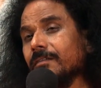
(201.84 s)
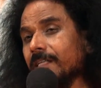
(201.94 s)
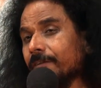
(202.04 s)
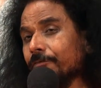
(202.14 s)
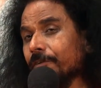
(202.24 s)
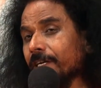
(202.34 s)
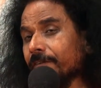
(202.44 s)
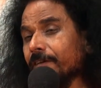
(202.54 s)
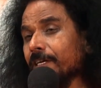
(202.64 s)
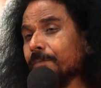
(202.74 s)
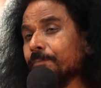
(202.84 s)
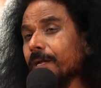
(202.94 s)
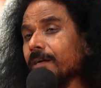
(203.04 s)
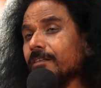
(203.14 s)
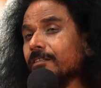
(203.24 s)
Therefore, never leave
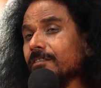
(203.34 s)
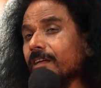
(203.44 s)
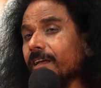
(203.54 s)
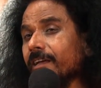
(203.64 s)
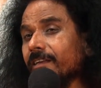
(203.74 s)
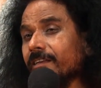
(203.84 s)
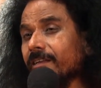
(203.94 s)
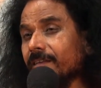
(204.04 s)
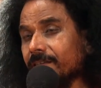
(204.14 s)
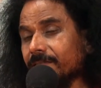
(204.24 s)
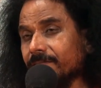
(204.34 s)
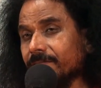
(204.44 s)
practice any day.